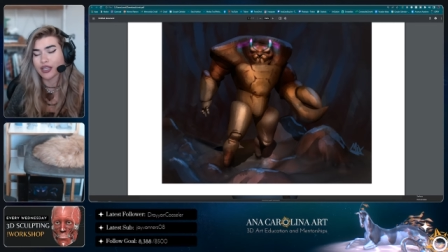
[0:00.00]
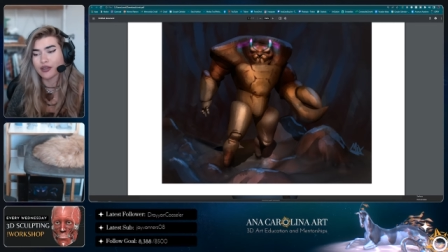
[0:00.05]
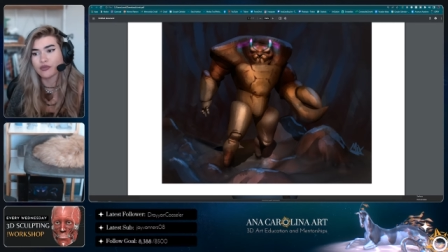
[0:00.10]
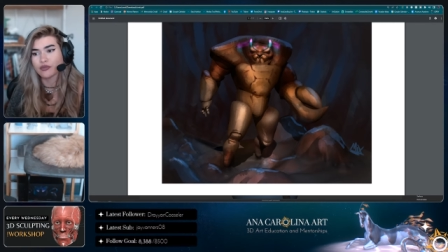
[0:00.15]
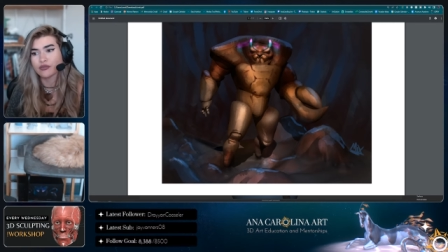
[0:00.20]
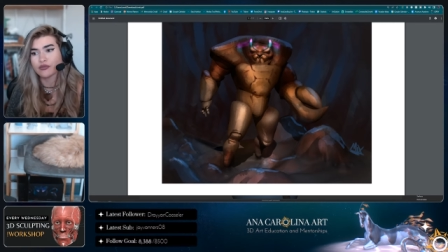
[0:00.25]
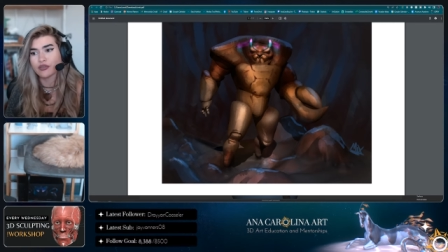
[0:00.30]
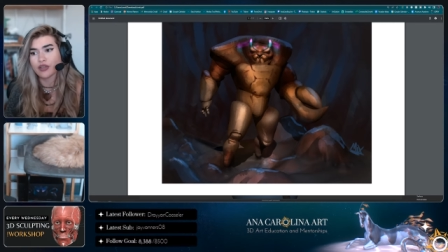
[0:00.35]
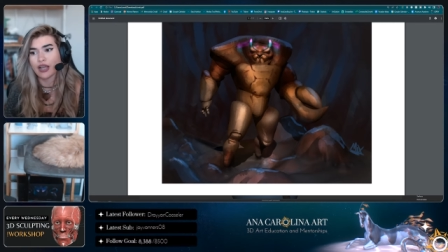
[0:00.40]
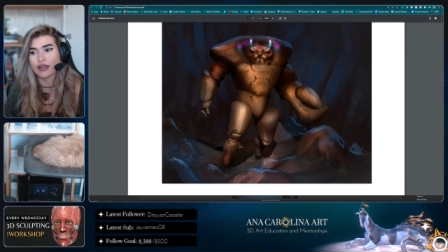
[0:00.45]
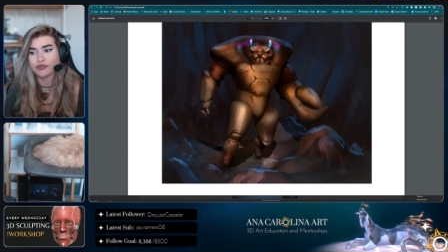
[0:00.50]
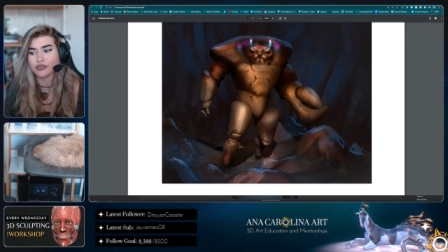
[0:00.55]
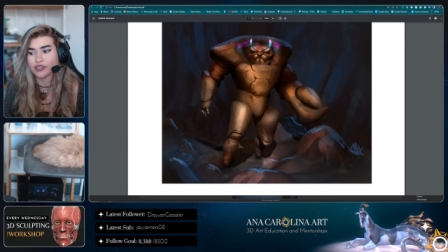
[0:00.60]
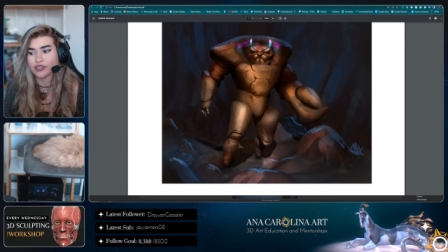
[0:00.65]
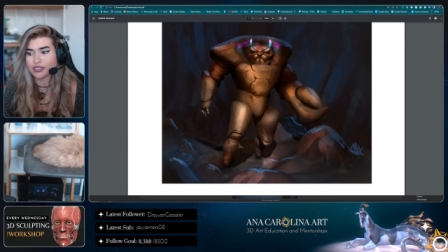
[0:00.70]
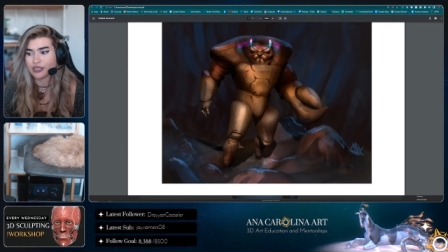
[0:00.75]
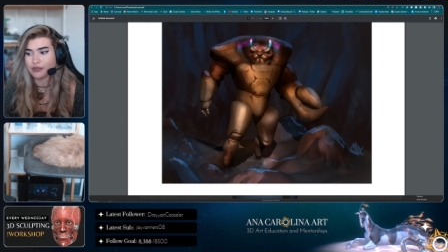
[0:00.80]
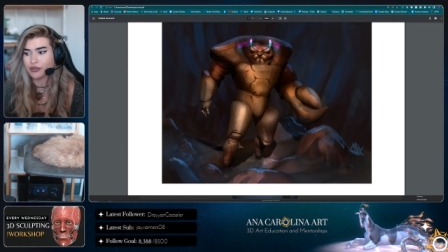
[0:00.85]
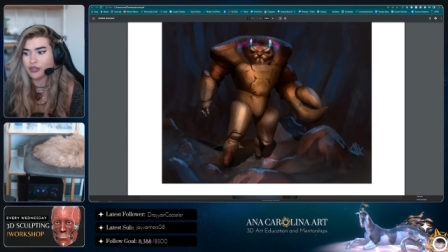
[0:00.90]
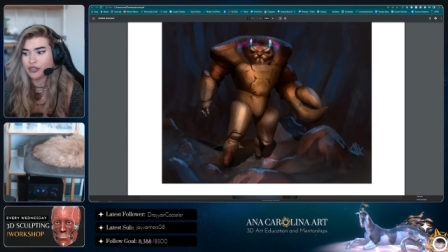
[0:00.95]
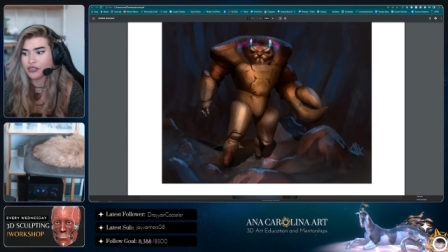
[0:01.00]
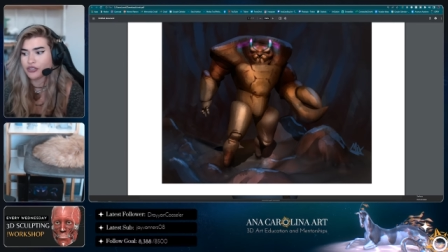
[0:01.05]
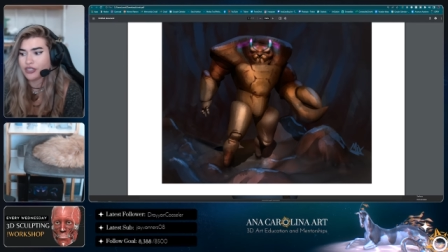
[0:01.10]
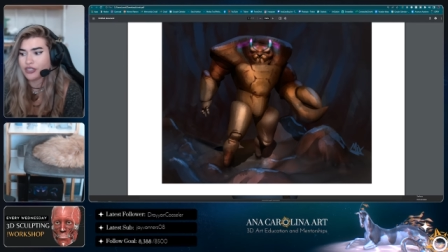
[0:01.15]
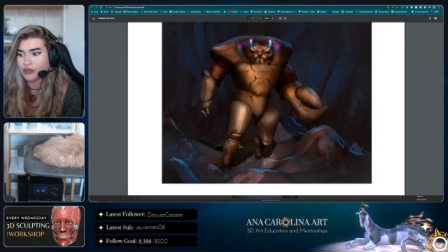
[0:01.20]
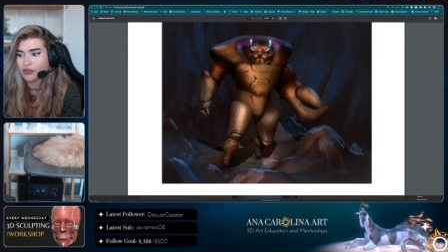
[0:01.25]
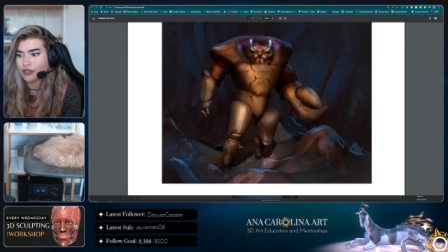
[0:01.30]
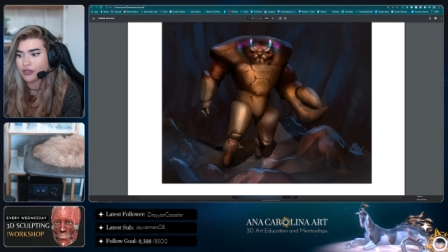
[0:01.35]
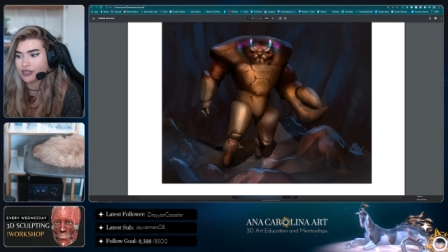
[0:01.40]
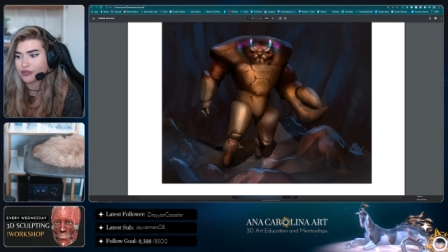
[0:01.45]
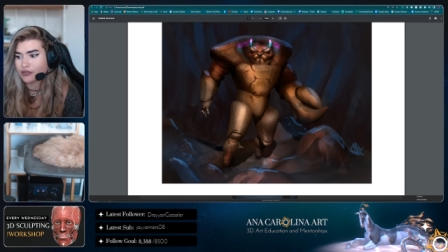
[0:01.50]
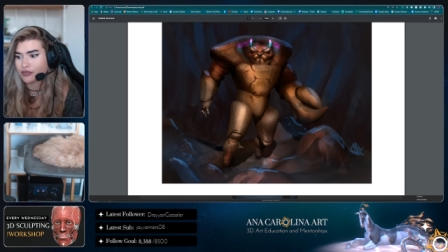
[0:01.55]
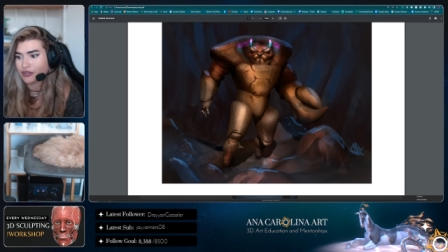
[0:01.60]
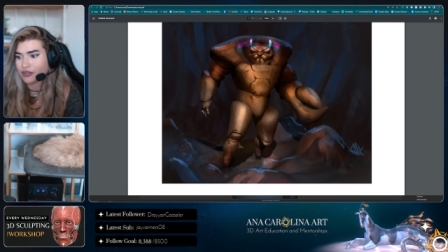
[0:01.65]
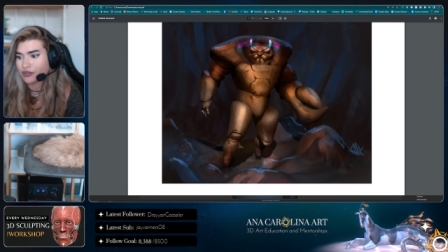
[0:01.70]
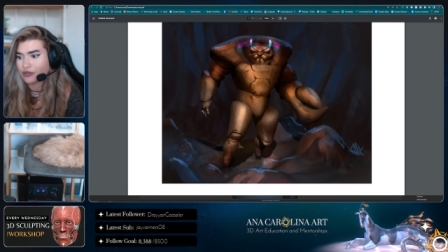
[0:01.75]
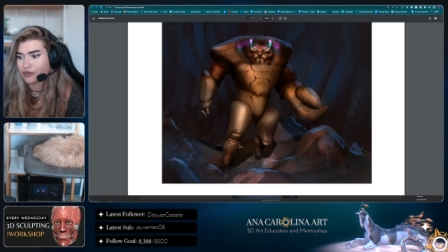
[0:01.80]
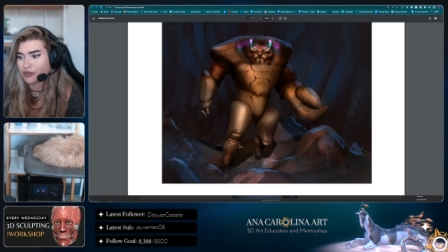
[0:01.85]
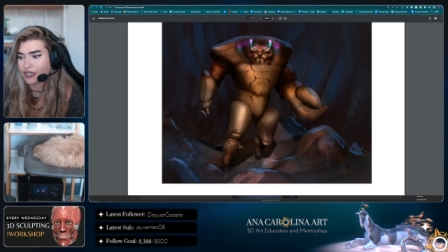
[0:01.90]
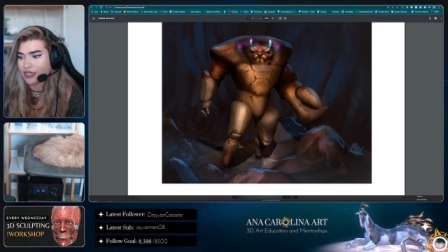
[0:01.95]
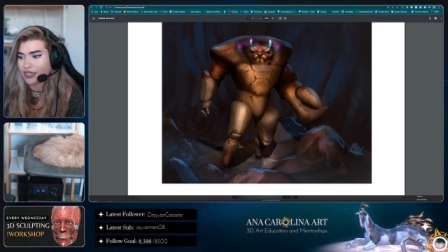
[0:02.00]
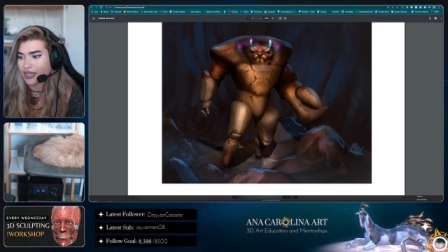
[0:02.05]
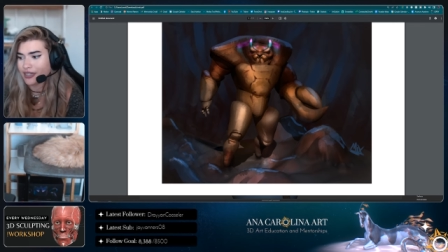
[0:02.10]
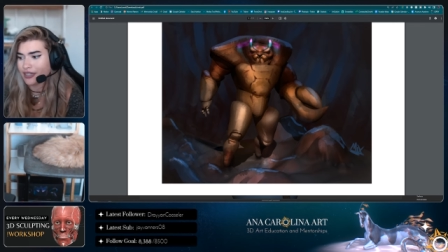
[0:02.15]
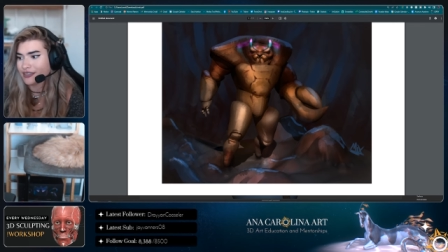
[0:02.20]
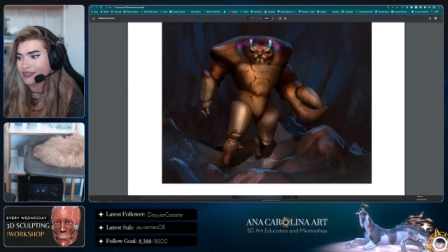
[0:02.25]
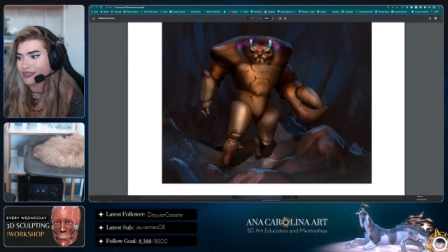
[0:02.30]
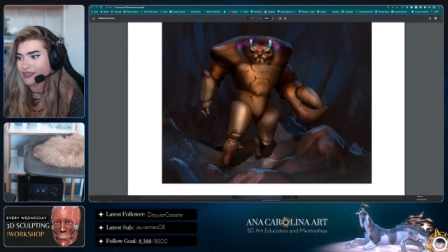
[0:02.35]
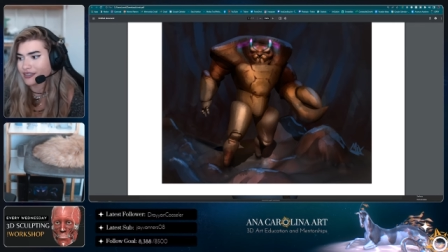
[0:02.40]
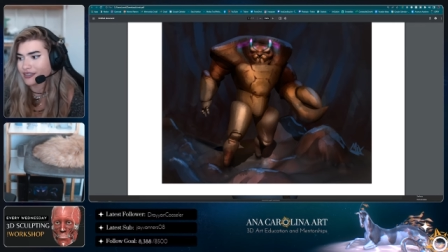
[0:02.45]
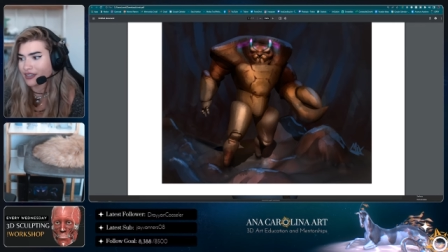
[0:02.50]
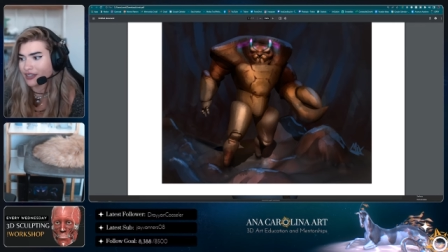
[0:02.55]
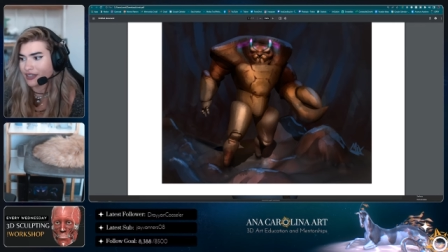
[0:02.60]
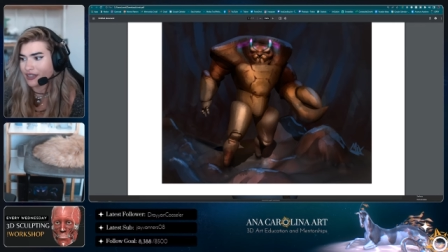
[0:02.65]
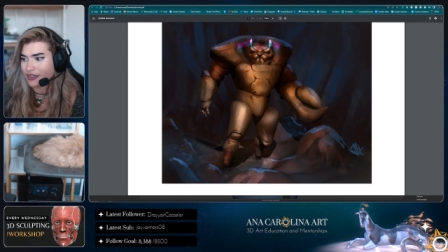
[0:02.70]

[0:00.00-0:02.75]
Like after ZBrush, you know, it's really nice.